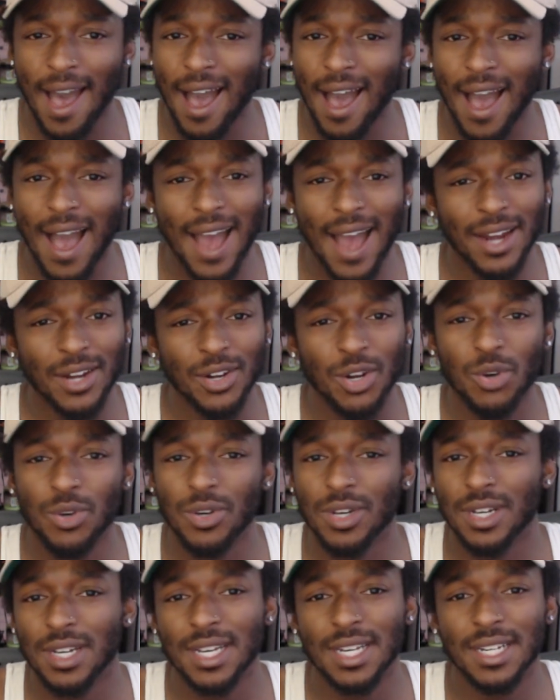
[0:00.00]
I know
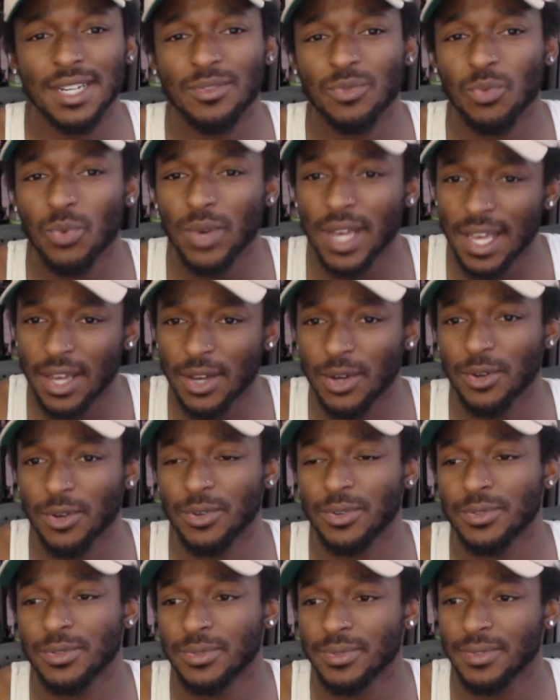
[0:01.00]
good and
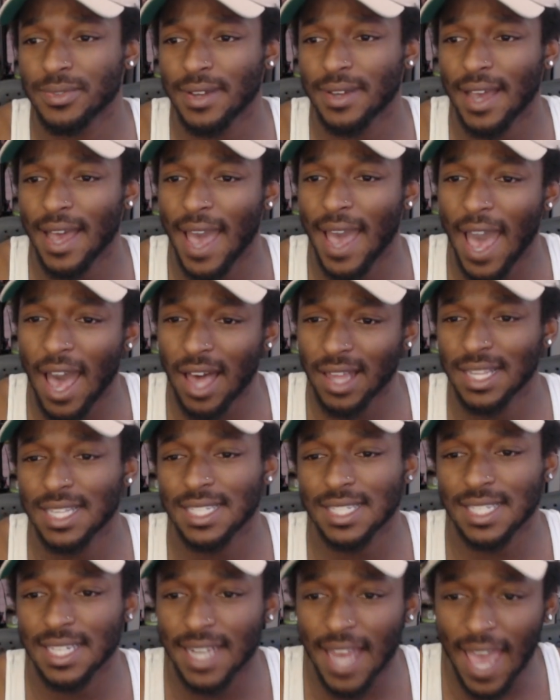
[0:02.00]
well how
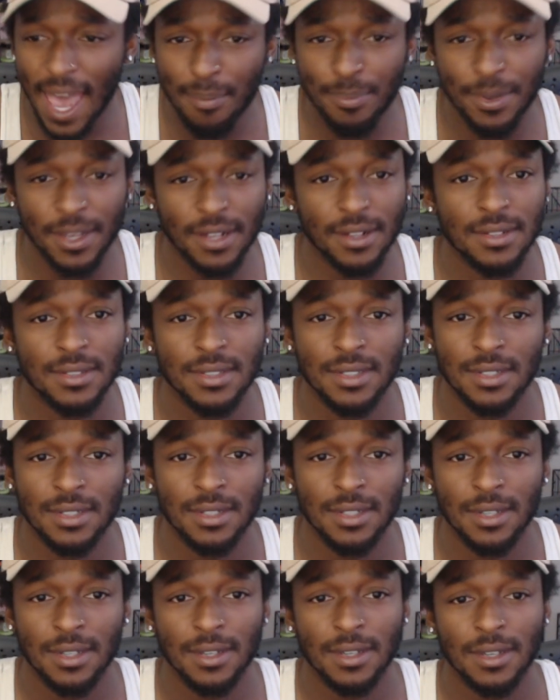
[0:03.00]
this can happen.
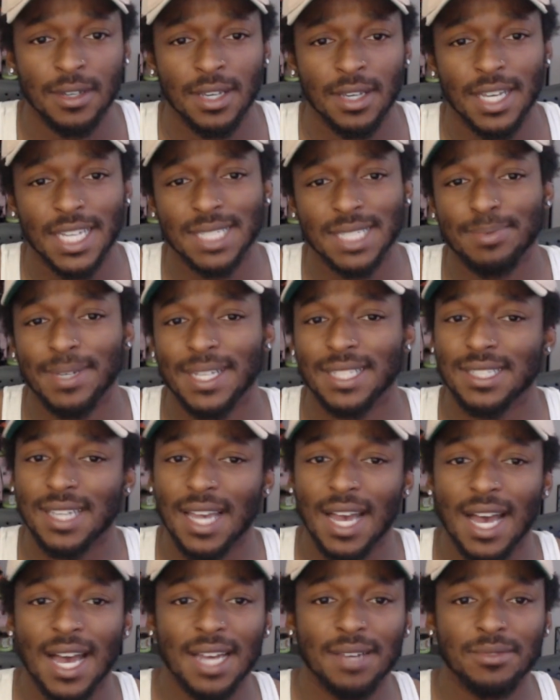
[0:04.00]
It's been
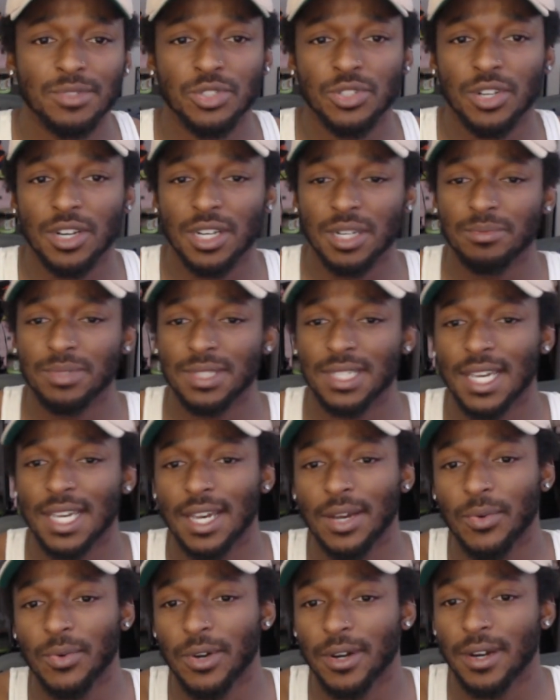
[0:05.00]
times, you know what I'm
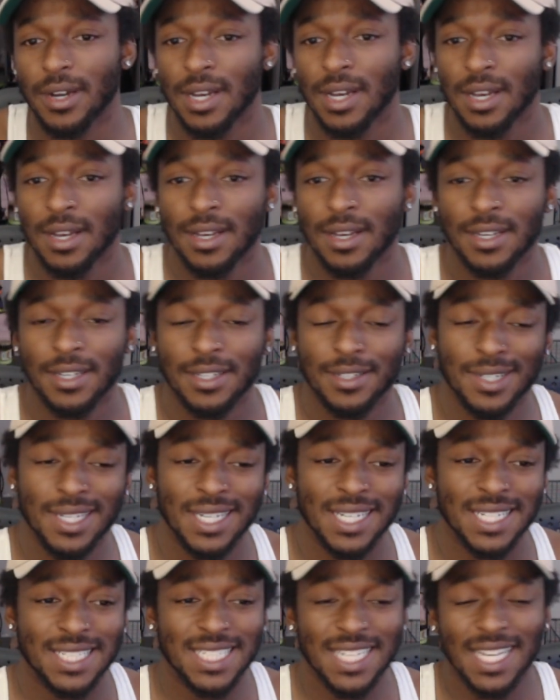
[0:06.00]
saying, where
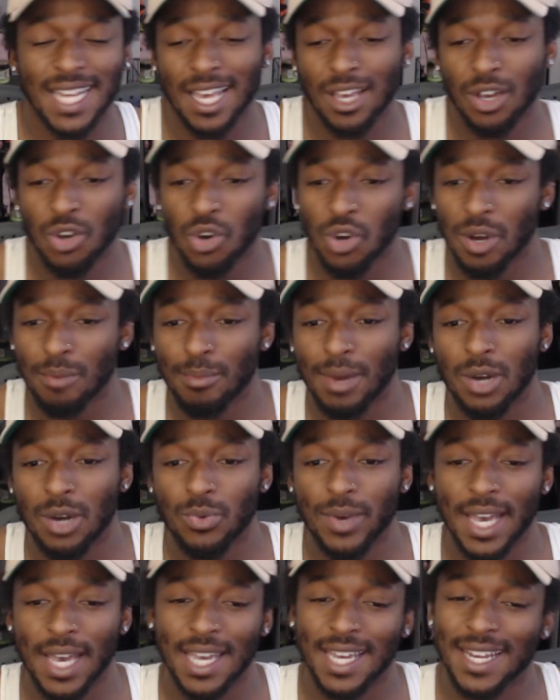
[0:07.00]
shit ain't going my
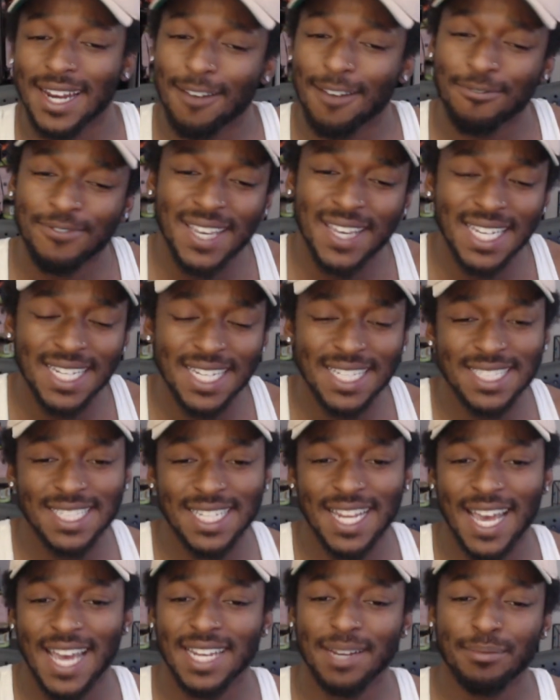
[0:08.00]
way and I feed
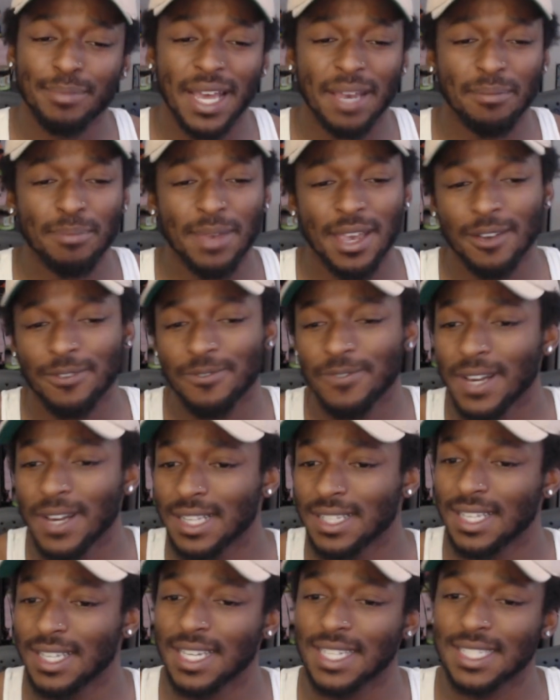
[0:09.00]
into that and I'm like, man,
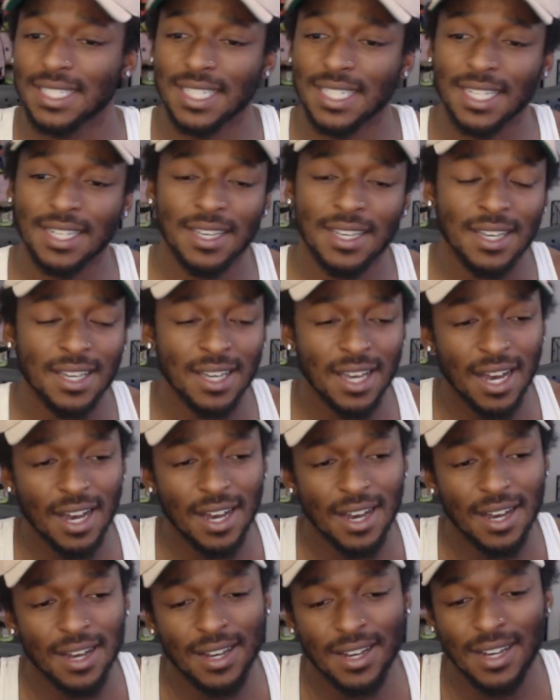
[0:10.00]
fuck this, and
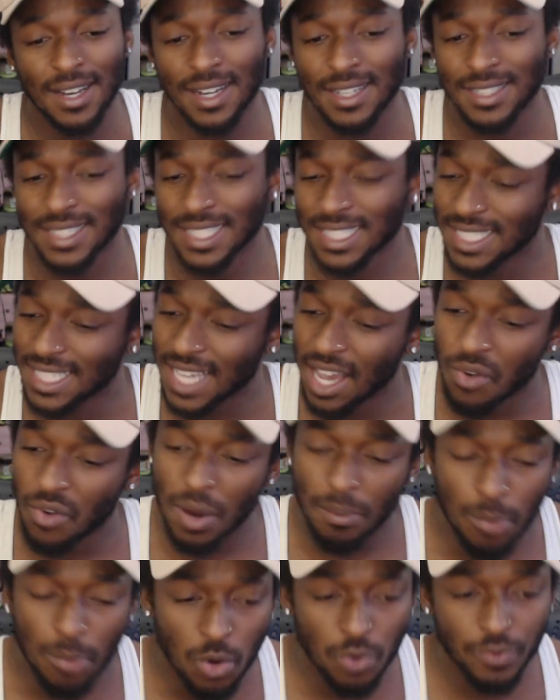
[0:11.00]
this is how
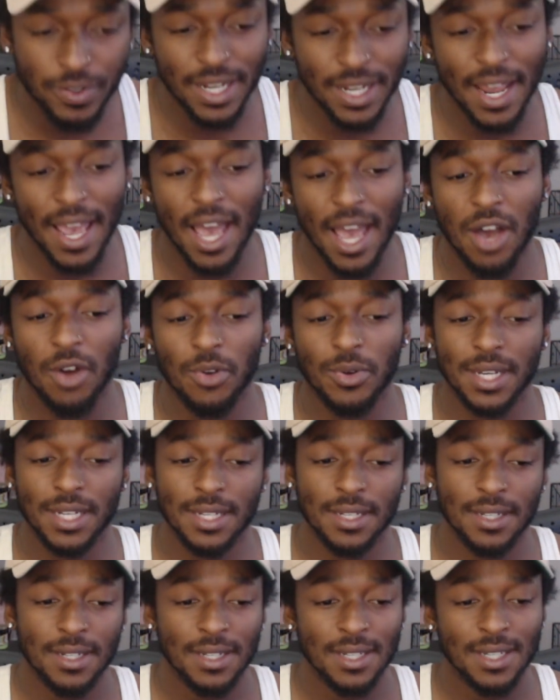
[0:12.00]
I'm moving now, and
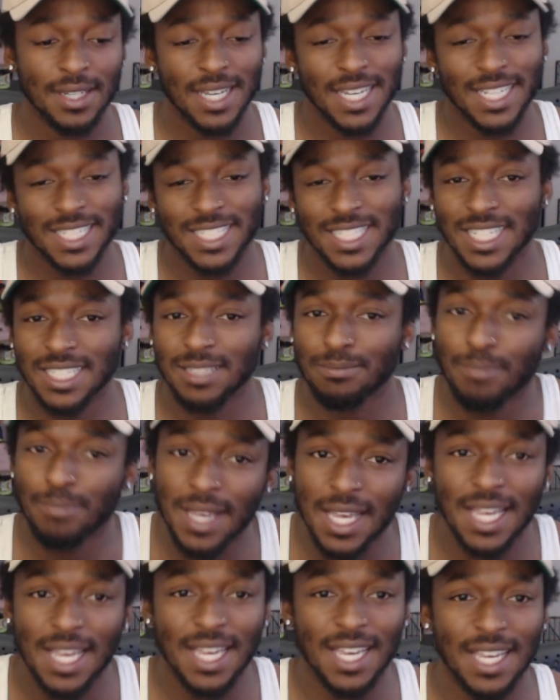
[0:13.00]
it's just
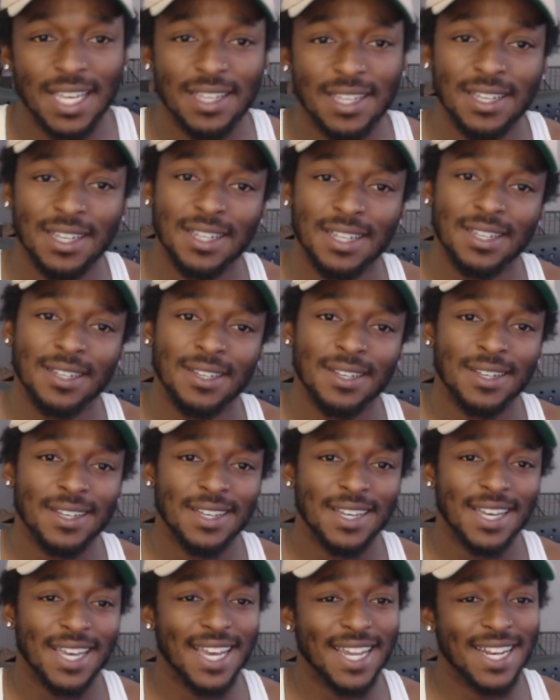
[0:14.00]
me,
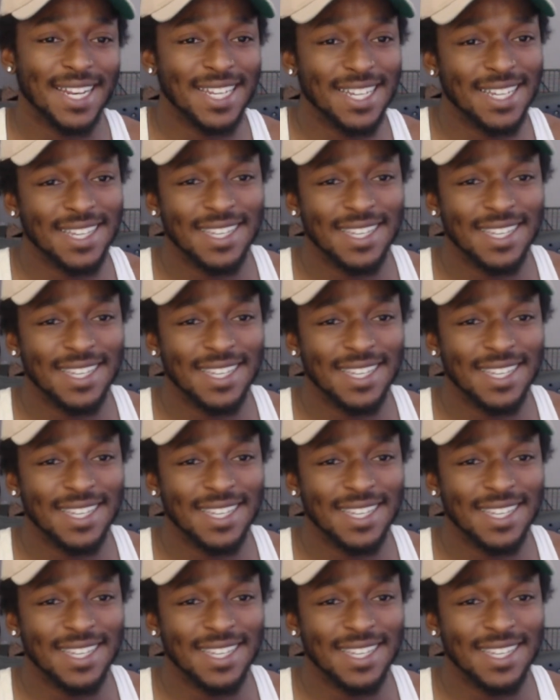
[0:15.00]
and